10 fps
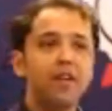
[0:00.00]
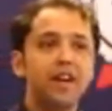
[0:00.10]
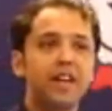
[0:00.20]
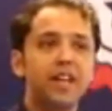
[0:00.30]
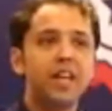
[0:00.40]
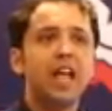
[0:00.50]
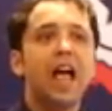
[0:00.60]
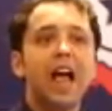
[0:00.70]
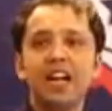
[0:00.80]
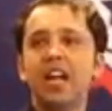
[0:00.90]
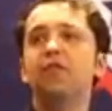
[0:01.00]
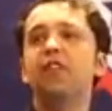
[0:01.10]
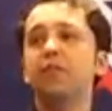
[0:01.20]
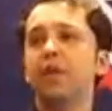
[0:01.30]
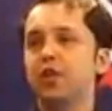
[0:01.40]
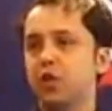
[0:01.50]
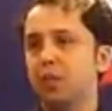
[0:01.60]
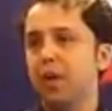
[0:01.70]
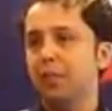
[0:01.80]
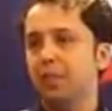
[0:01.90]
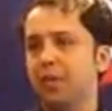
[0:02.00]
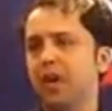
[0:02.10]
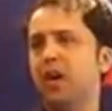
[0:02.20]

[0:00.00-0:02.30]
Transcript: quantity at every petrol pump.